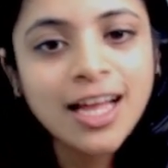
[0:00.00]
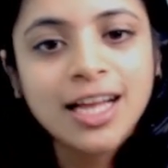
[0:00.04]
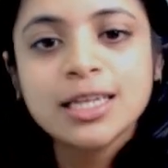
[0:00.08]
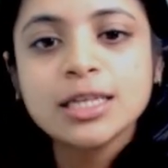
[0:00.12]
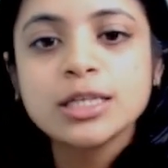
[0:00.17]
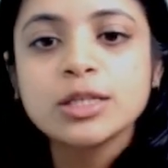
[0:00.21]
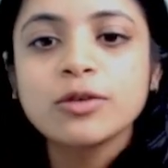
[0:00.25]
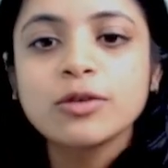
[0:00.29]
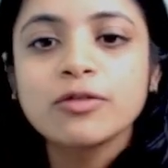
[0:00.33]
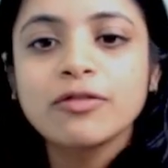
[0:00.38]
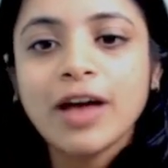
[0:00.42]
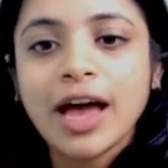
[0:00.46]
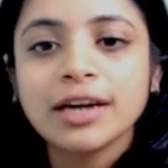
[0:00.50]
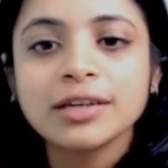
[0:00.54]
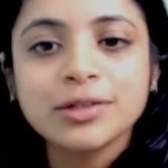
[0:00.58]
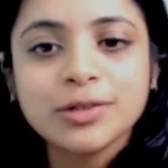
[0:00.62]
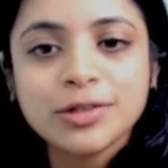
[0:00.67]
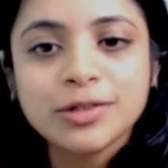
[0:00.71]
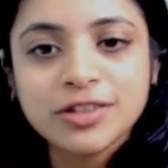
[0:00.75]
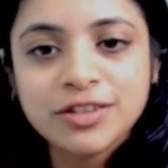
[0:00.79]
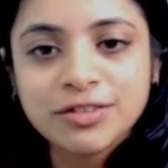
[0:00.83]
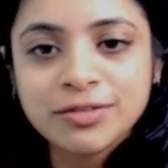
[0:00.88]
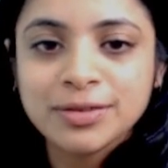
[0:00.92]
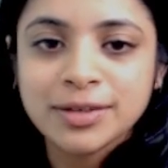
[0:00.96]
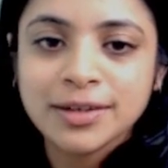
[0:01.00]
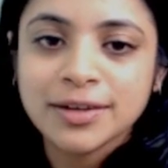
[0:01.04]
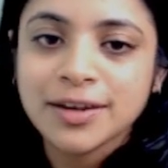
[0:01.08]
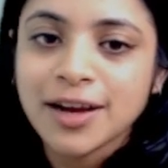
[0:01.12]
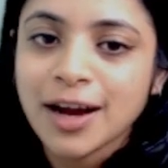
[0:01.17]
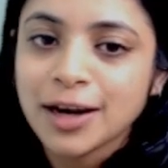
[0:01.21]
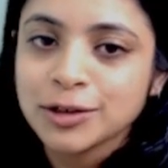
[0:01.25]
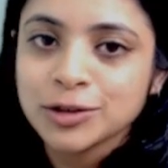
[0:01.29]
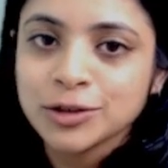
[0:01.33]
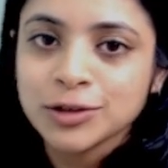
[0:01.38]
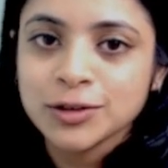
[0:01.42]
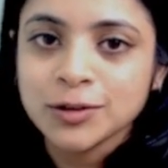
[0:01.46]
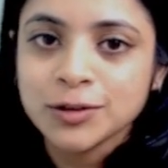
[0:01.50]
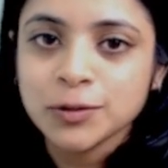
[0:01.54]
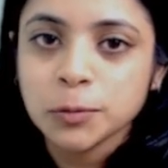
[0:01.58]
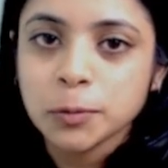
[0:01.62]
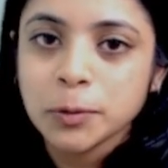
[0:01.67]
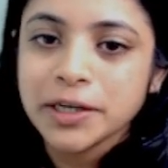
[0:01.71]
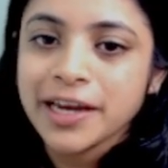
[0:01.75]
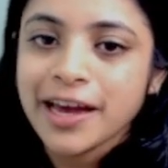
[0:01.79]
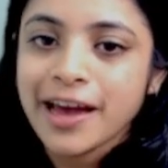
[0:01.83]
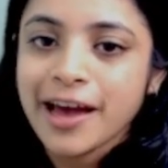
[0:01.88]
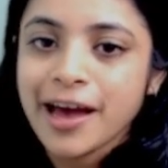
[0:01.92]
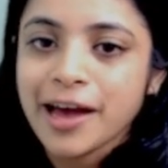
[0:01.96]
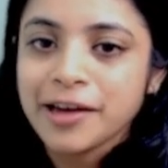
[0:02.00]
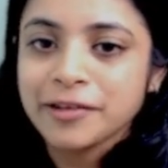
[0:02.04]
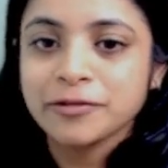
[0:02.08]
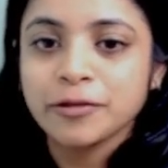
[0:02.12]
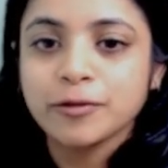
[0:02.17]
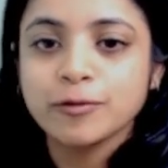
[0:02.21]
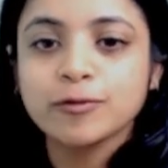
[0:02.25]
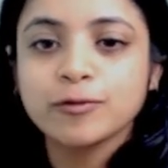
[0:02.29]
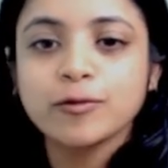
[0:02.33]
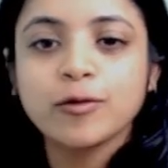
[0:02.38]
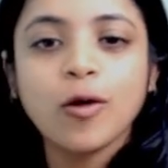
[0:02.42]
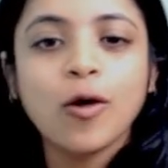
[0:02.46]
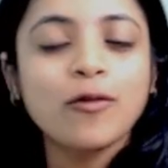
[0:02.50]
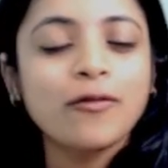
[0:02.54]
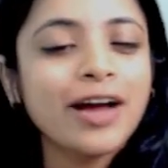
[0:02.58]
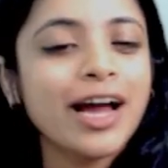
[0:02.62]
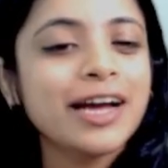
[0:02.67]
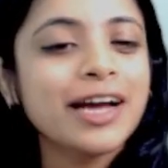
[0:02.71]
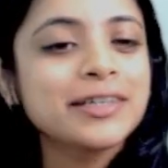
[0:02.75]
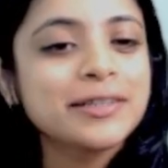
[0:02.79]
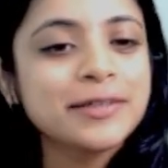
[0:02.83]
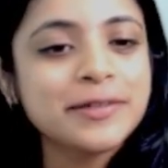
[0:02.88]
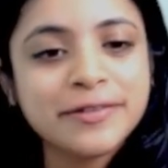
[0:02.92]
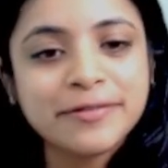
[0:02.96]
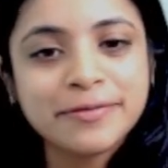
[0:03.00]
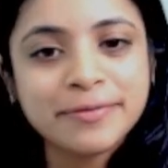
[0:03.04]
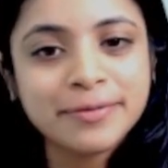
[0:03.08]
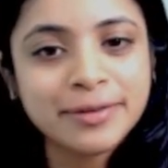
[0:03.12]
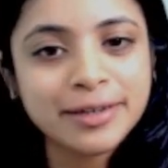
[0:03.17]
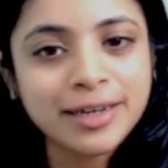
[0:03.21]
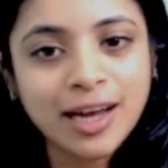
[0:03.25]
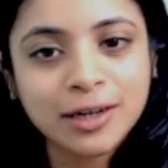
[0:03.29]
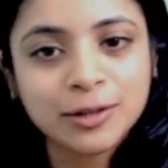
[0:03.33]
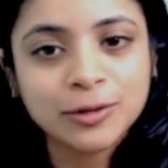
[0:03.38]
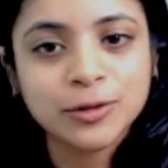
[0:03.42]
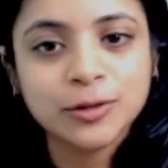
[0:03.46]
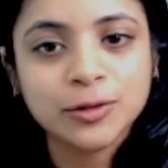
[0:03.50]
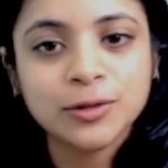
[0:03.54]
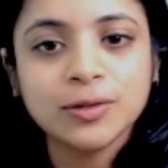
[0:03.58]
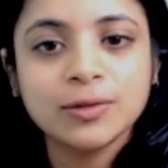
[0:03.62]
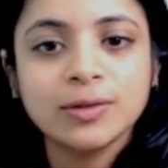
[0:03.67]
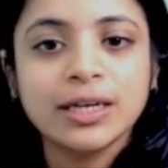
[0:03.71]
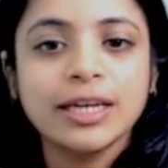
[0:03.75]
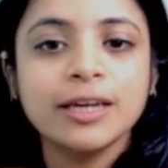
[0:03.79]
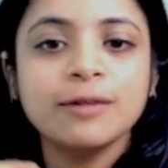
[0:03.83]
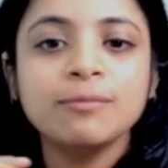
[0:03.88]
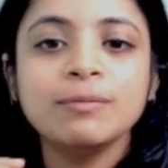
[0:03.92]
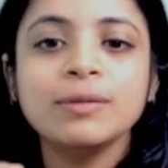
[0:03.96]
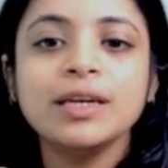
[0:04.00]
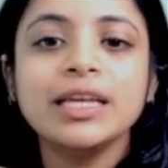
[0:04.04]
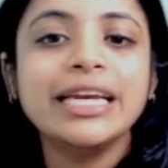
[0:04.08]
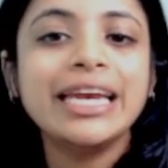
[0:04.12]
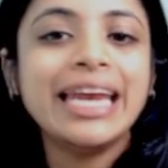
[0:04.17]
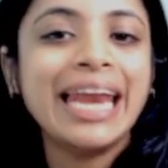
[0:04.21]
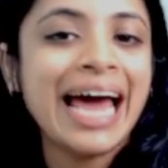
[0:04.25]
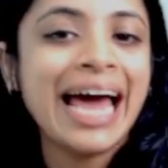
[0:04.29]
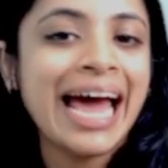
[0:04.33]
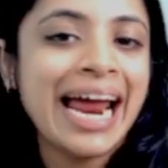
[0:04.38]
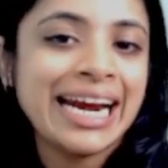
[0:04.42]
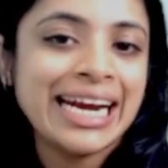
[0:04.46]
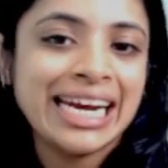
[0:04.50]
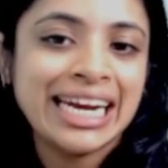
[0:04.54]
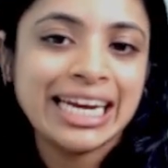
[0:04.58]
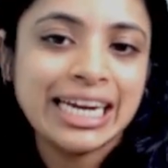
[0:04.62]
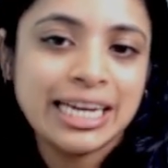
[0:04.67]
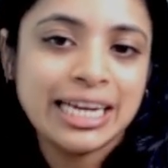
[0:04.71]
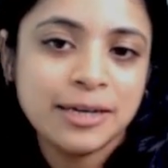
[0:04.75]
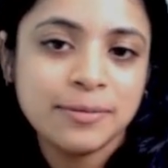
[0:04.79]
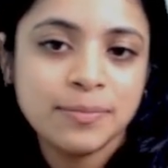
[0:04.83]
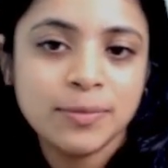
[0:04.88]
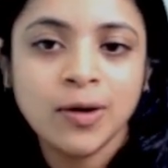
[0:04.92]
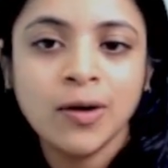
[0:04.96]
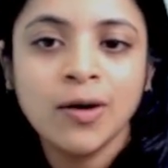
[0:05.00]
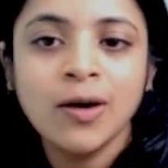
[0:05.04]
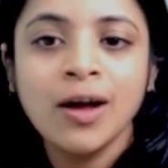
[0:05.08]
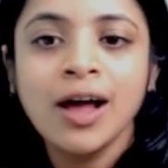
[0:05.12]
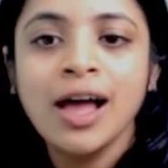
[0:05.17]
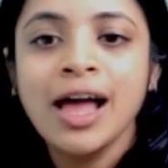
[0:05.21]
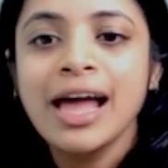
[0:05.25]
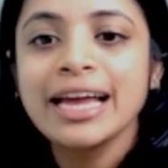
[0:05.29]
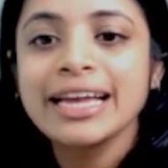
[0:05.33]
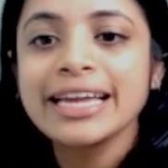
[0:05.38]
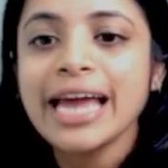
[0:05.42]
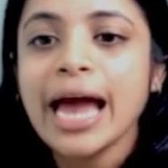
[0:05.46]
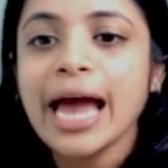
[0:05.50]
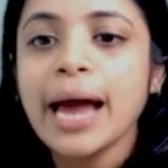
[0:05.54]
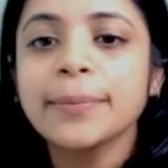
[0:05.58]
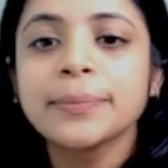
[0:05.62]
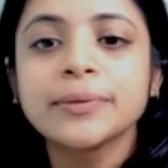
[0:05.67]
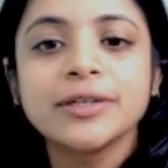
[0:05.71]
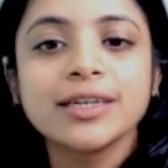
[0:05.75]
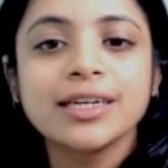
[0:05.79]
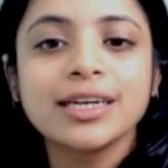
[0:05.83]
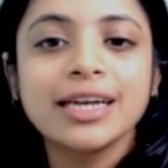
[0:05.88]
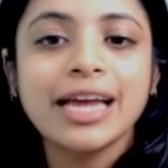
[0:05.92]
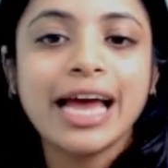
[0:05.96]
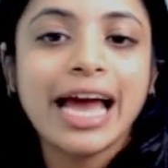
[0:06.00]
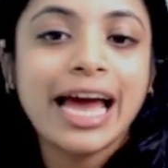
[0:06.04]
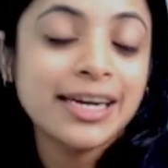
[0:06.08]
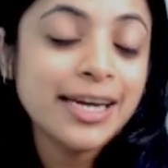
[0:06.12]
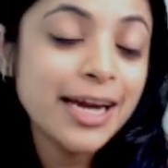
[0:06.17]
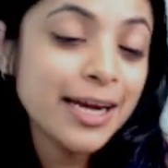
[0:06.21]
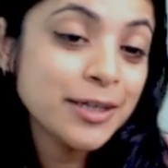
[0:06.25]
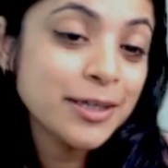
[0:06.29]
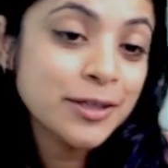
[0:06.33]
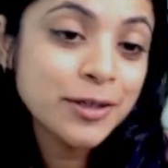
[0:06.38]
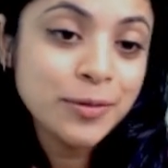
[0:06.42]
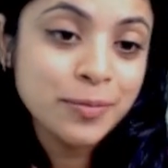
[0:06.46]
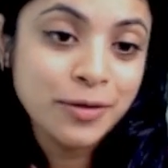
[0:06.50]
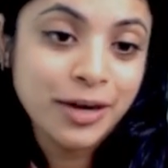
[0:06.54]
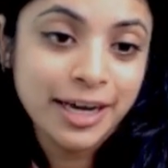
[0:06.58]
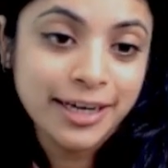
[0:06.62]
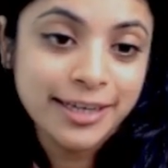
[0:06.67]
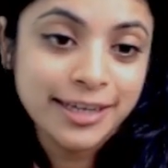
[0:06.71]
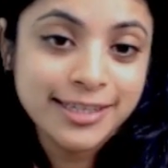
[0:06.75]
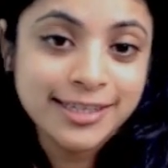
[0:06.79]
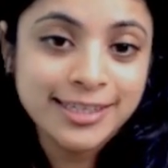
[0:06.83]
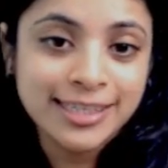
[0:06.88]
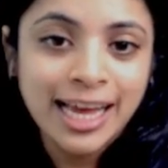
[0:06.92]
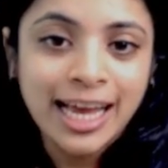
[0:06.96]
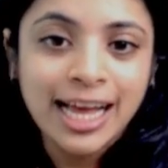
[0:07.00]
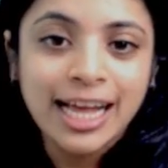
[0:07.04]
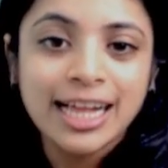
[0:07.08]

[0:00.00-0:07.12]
So, factors of production, we have four factors of production, namely land, labor, capital, and enterprise.